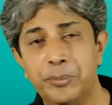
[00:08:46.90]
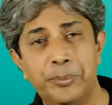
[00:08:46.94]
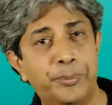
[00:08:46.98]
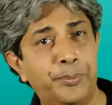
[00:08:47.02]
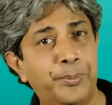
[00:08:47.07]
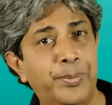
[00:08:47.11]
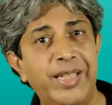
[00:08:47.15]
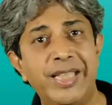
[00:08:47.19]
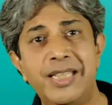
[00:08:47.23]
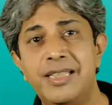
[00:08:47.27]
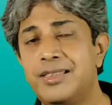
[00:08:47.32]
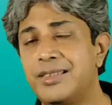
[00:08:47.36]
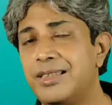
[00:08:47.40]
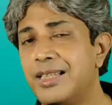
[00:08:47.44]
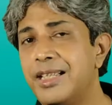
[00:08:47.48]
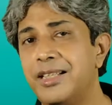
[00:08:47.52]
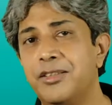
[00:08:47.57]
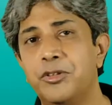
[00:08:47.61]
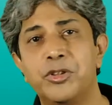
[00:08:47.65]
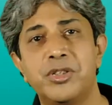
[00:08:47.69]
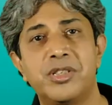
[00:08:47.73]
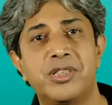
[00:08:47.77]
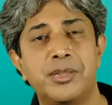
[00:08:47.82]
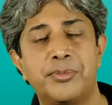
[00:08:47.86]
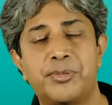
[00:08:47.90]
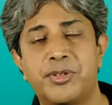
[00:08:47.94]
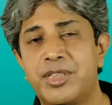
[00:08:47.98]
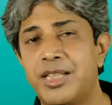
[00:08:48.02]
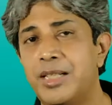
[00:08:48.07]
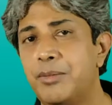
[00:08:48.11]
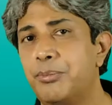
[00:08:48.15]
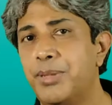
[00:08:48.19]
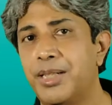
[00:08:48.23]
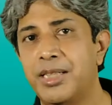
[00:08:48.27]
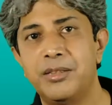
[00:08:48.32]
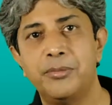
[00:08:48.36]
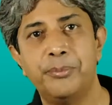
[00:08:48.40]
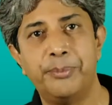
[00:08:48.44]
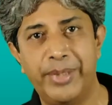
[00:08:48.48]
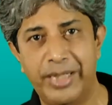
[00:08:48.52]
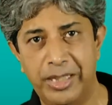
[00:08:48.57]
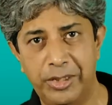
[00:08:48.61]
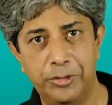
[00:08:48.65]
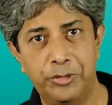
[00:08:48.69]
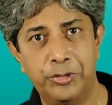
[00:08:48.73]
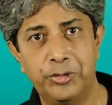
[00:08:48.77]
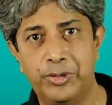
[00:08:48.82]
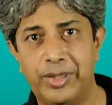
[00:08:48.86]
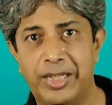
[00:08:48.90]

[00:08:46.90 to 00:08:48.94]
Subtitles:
please click on the subscribe button below